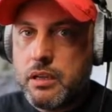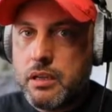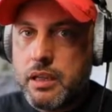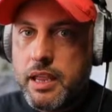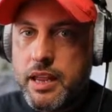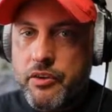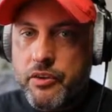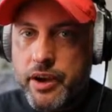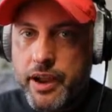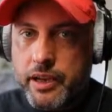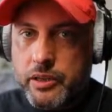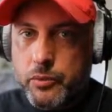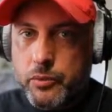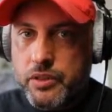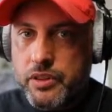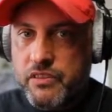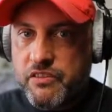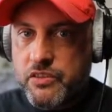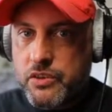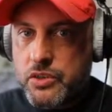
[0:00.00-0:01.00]
interact with
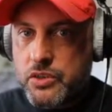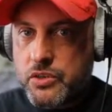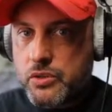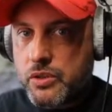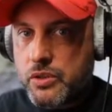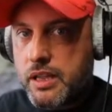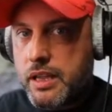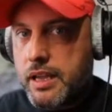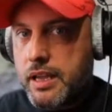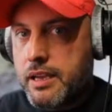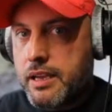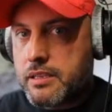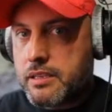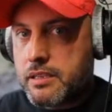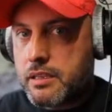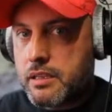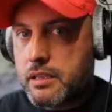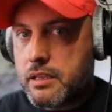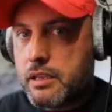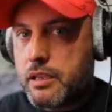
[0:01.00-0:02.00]
the visual as
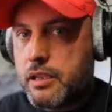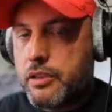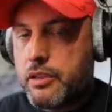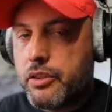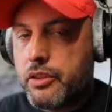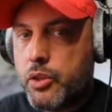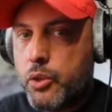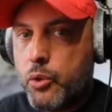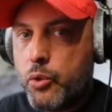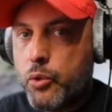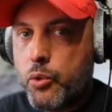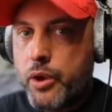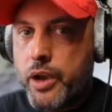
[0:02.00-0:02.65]
the new